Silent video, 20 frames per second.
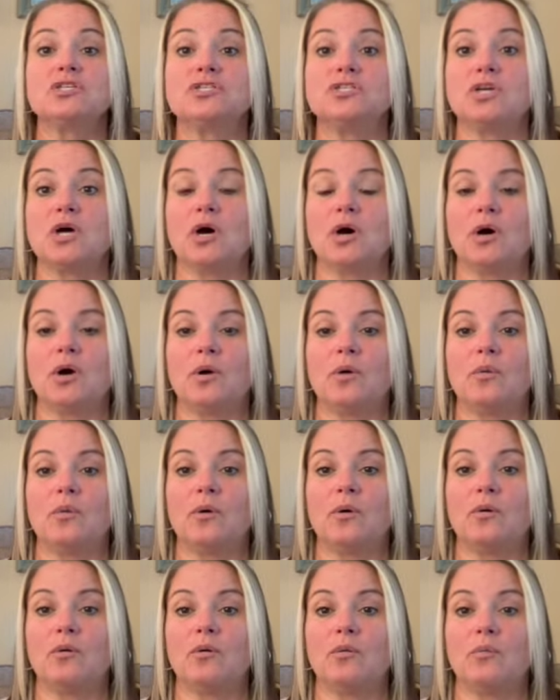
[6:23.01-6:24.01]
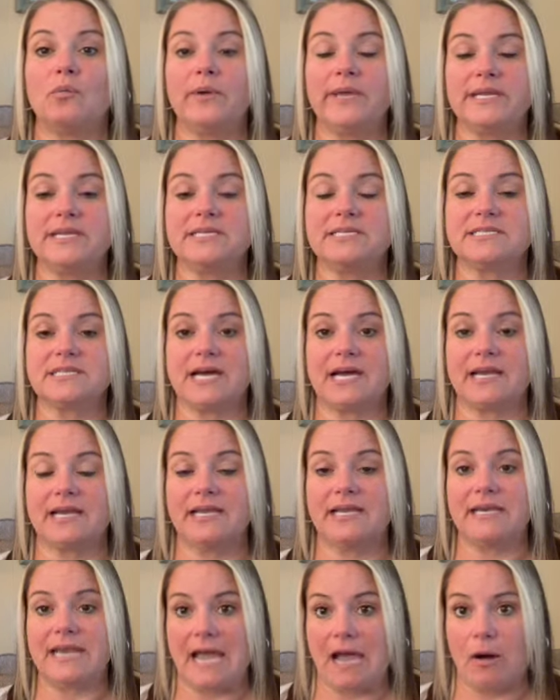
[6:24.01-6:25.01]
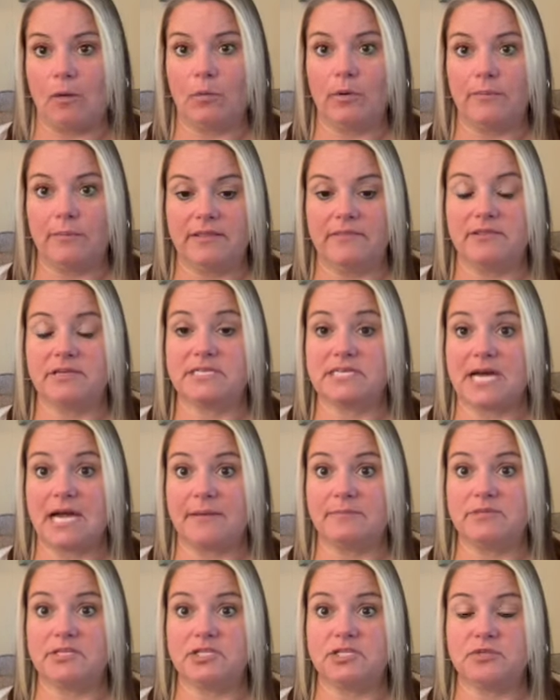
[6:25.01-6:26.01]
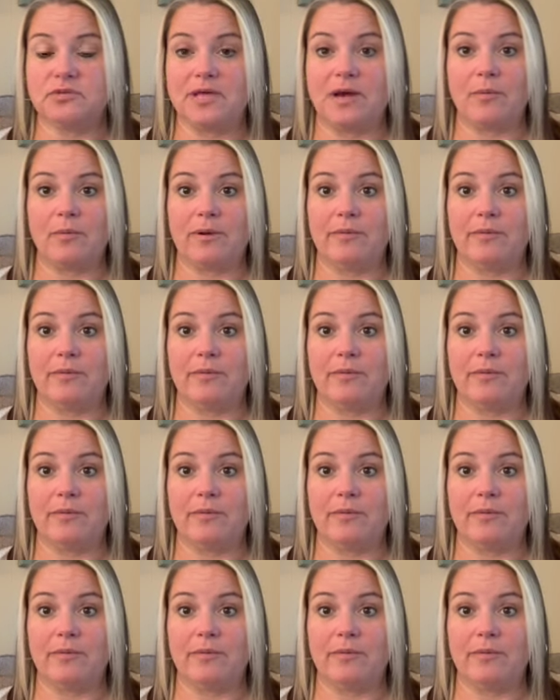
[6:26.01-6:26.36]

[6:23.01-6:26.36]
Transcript: So we decided now would be the time to do that.